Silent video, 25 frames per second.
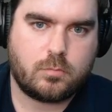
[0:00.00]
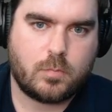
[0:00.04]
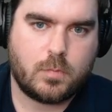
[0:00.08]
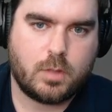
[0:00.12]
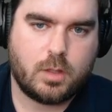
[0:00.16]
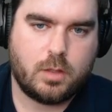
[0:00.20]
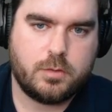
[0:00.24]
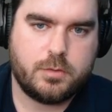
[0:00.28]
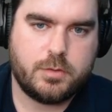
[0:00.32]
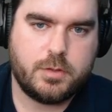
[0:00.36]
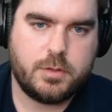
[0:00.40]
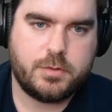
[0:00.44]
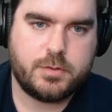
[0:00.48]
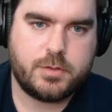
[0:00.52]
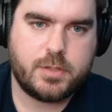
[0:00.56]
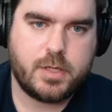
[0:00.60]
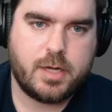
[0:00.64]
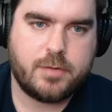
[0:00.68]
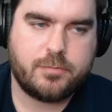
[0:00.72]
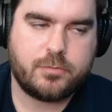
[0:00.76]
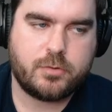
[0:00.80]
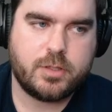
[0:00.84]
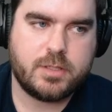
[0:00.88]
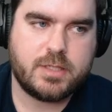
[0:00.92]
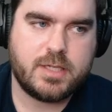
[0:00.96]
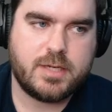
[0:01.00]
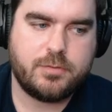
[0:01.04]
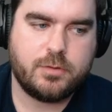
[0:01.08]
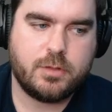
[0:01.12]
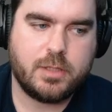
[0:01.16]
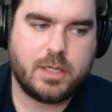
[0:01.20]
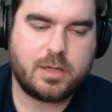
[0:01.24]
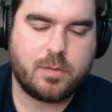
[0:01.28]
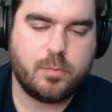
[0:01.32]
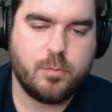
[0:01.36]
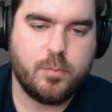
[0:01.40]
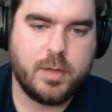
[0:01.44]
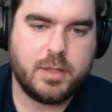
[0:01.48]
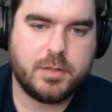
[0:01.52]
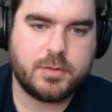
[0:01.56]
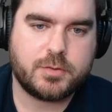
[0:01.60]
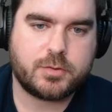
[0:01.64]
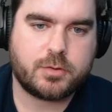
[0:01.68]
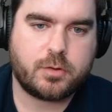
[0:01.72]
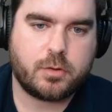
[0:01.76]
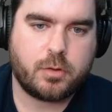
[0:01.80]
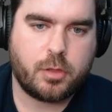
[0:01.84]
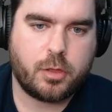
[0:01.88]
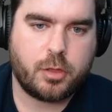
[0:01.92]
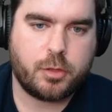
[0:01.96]
It's just tough because even like
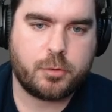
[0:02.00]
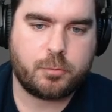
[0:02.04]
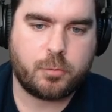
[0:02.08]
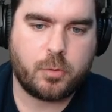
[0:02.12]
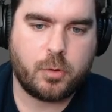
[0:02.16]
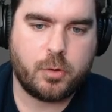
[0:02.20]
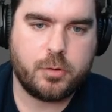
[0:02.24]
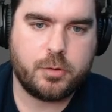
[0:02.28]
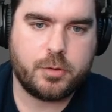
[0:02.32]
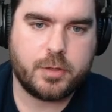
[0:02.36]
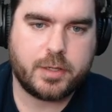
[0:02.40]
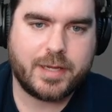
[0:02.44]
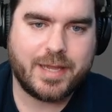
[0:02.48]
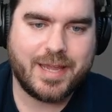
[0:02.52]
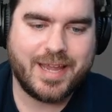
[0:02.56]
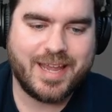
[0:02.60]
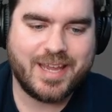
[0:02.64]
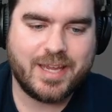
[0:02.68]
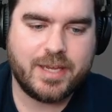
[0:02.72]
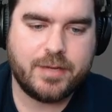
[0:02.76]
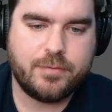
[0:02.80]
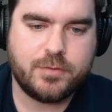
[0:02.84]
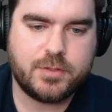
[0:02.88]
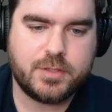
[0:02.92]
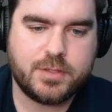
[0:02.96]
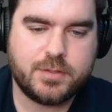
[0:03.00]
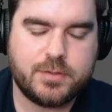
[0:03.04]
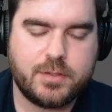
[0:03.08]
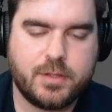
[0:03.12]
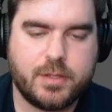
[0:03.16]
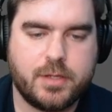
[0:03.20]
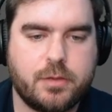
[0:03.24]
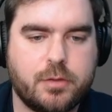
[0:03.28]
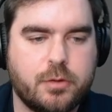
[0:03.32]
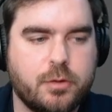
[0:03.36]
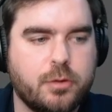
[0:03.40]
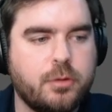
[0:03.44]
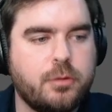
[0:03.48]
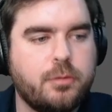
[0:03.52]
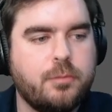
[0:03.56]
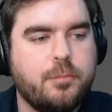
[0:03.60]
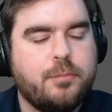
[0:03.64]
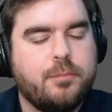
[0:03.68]
Minsk throw the caves is lethal.